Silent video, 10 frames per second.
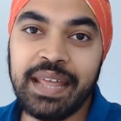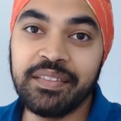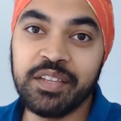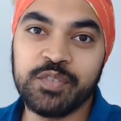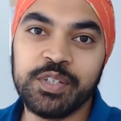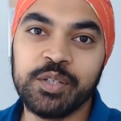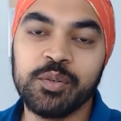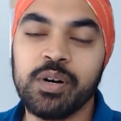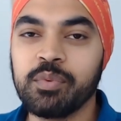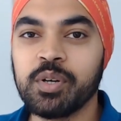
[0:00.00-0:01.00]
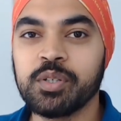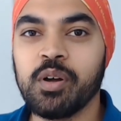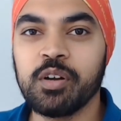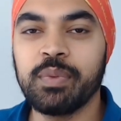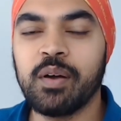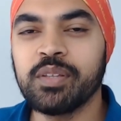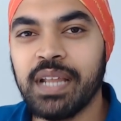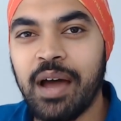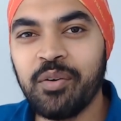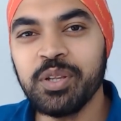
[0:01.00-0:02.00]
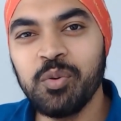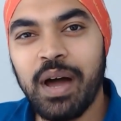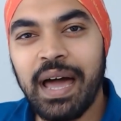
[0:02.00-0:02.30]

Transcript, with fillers: and in this video, I'm going to talk about that how do you